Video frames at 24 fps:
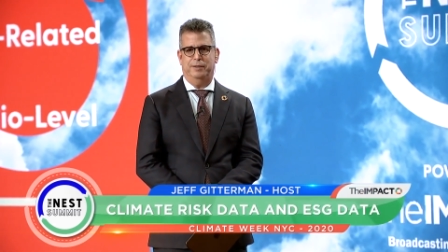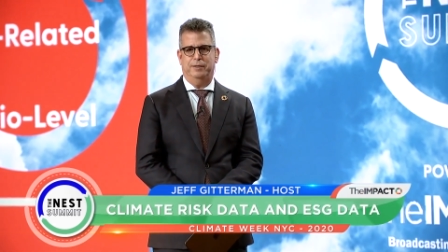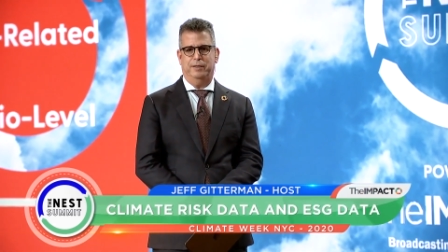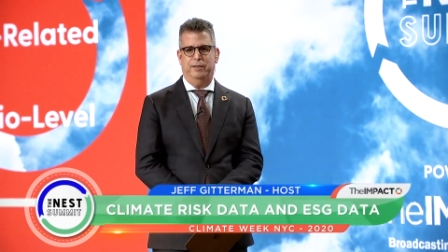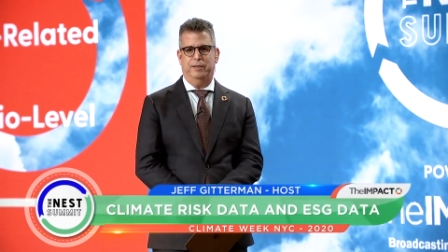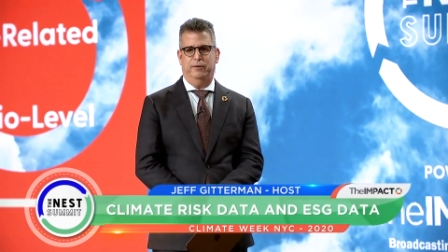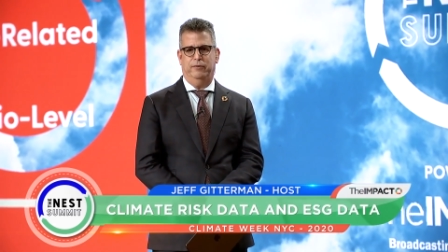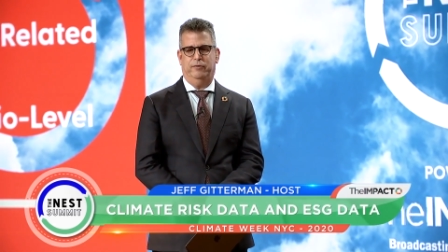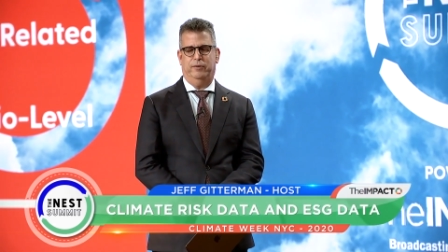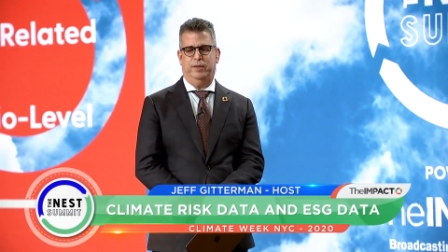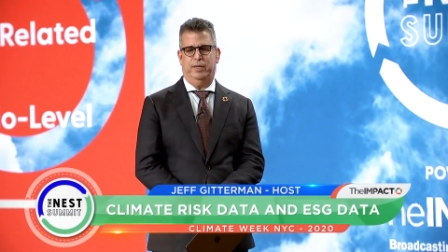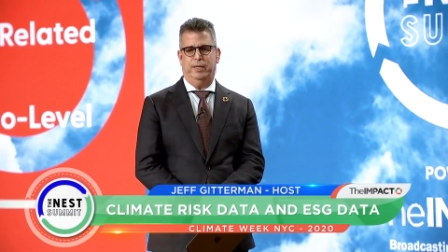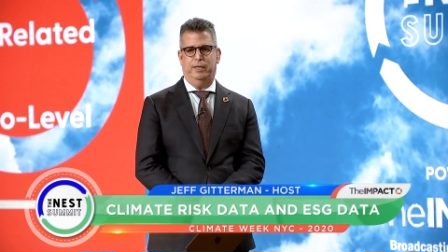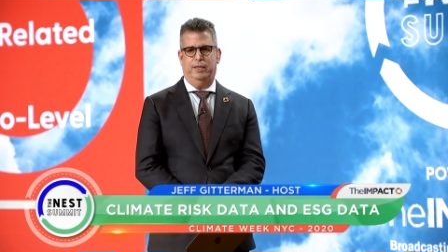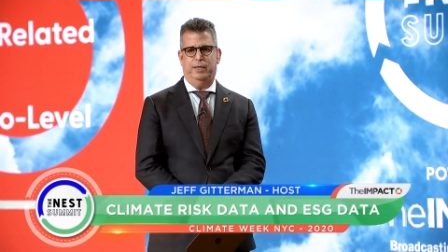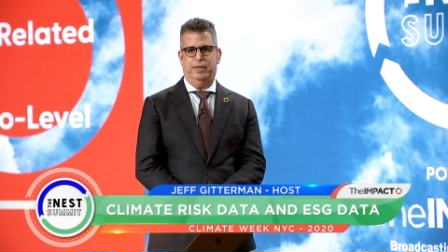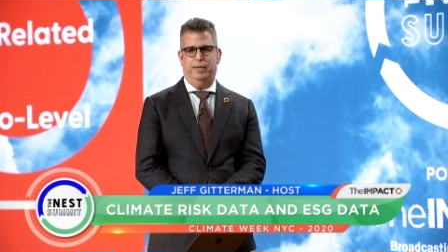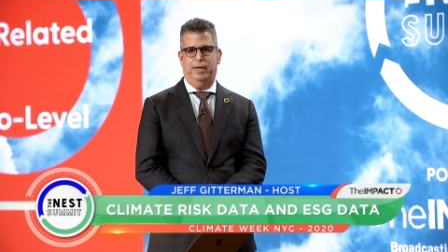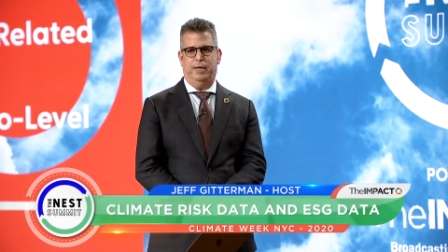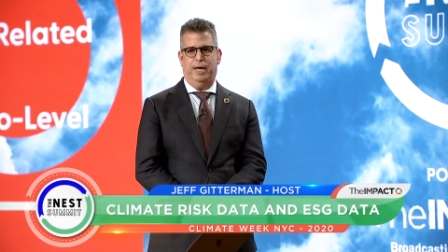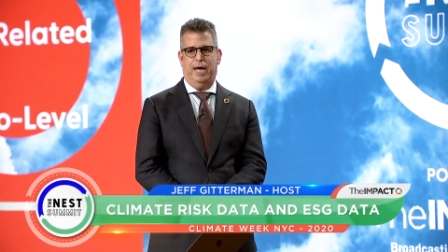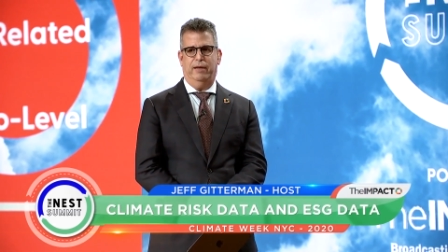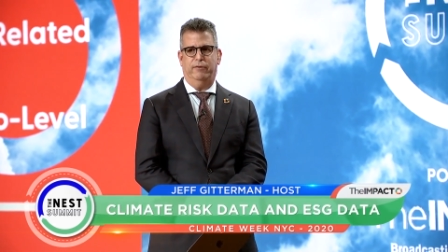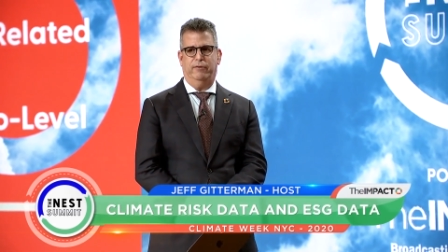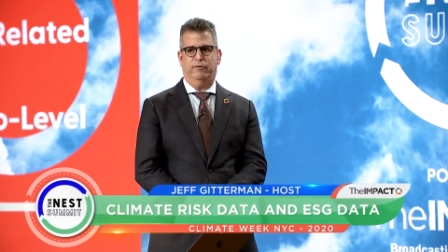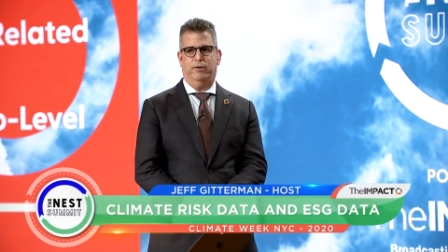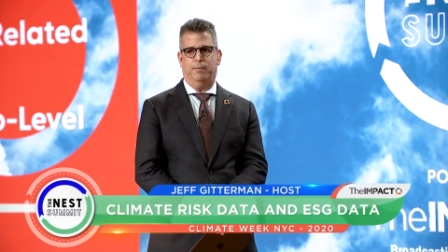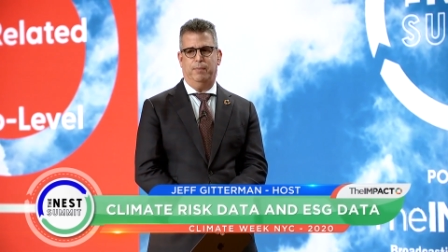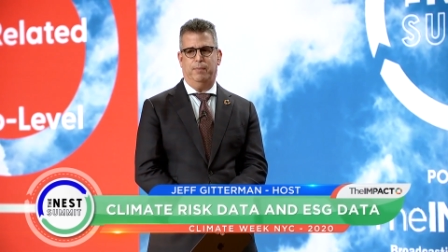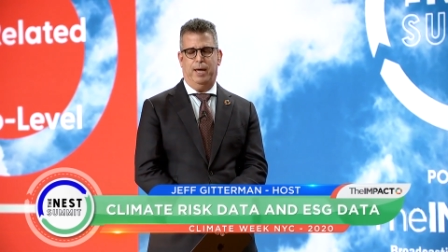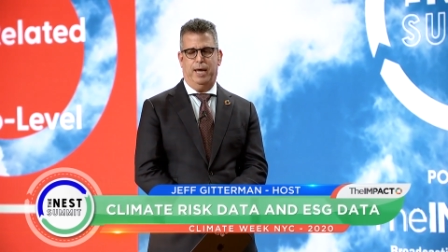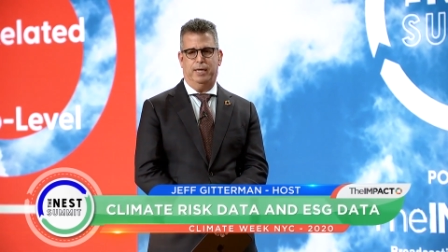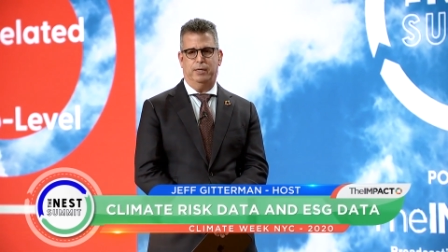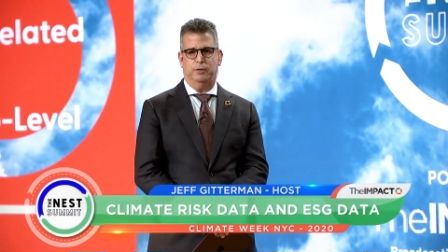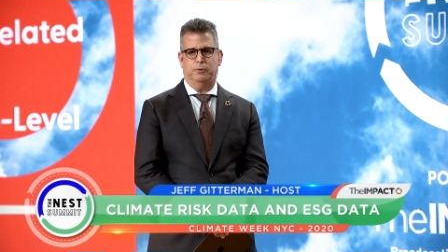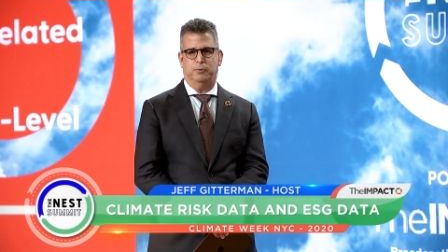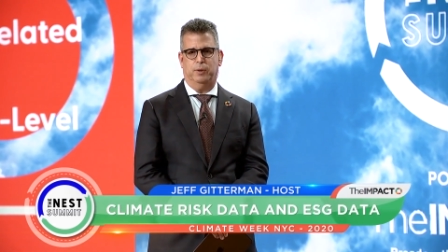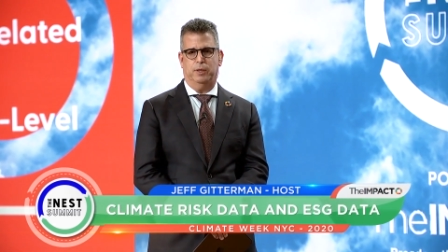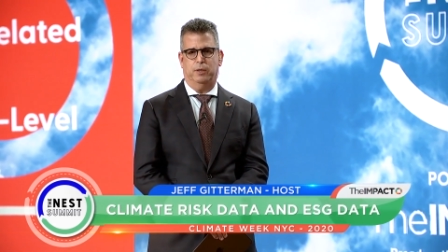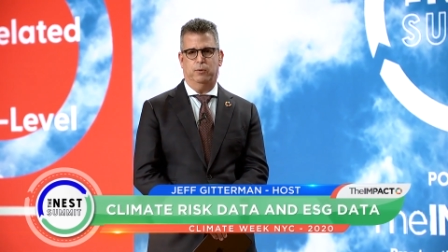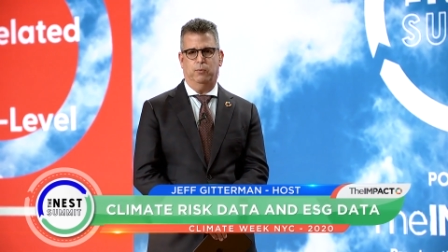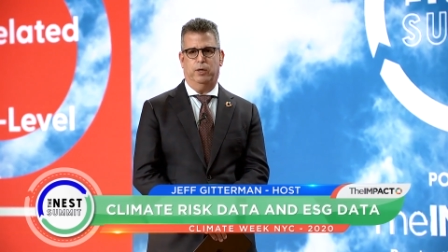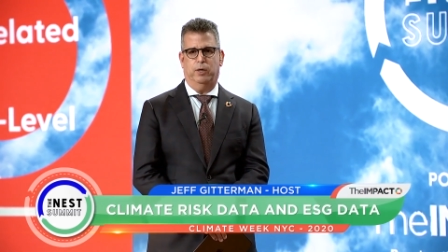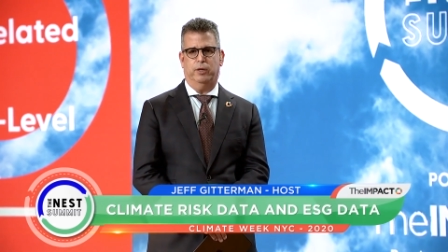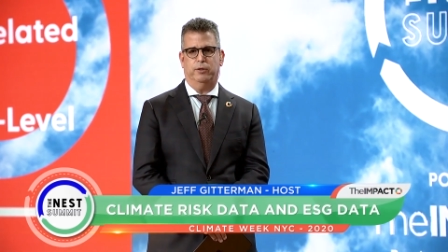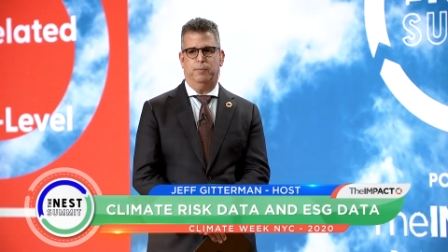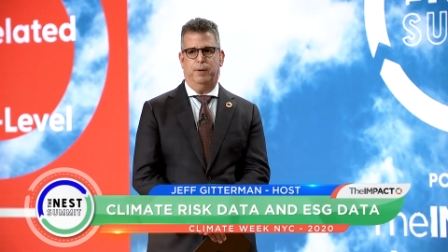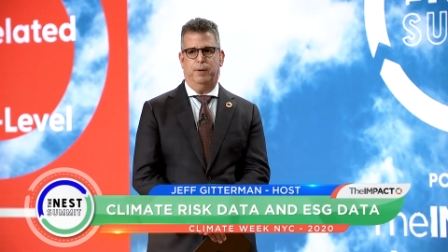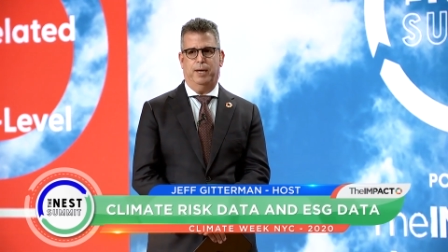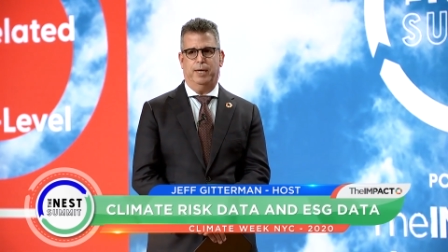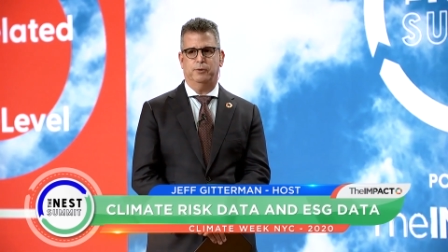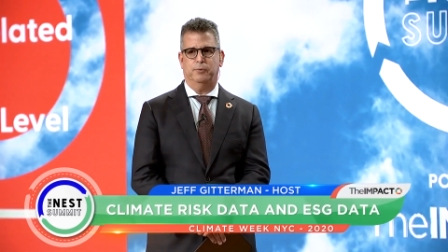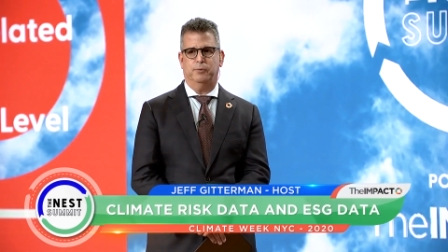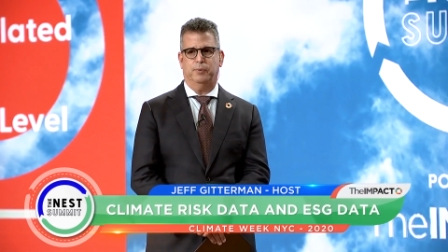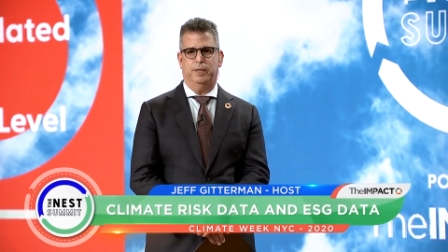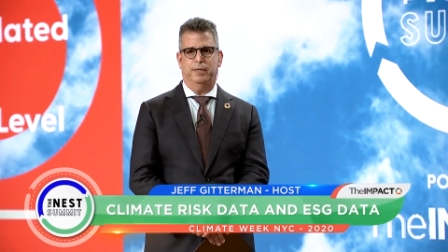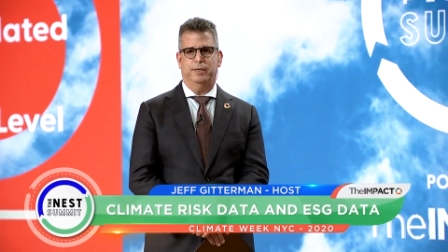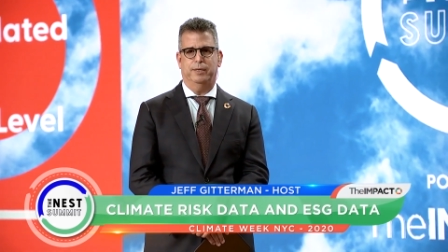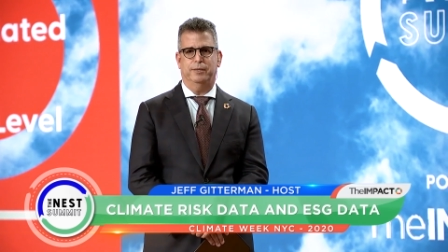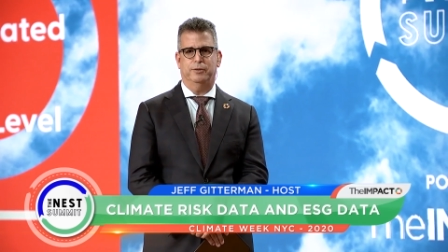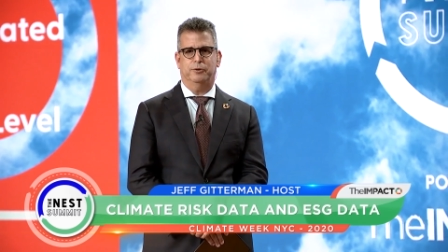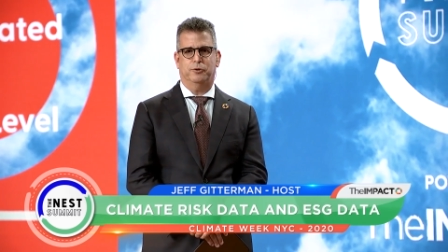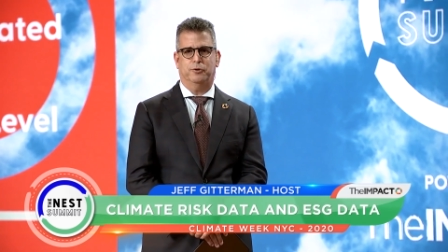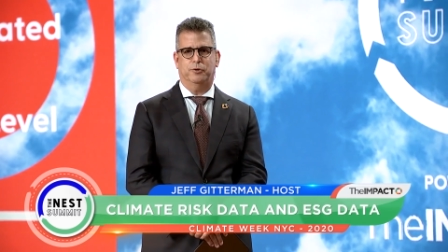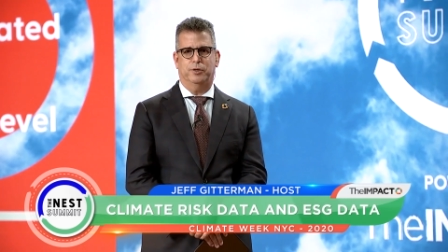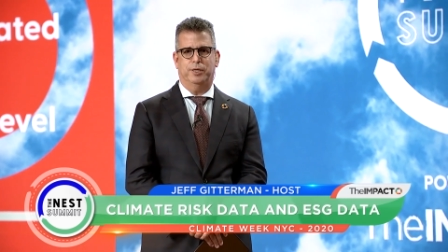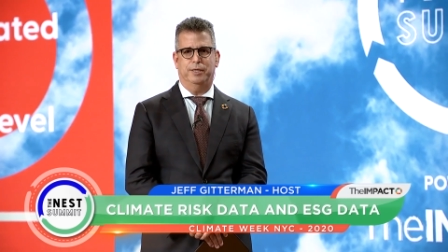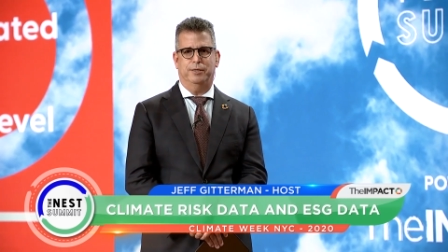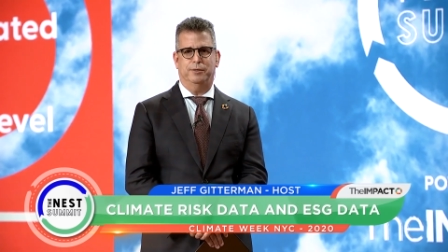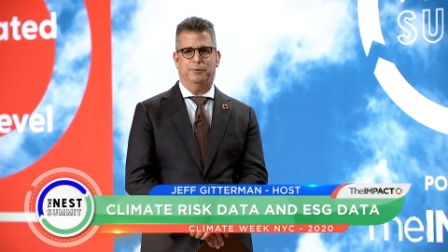at least in the asset management and wealth management industry,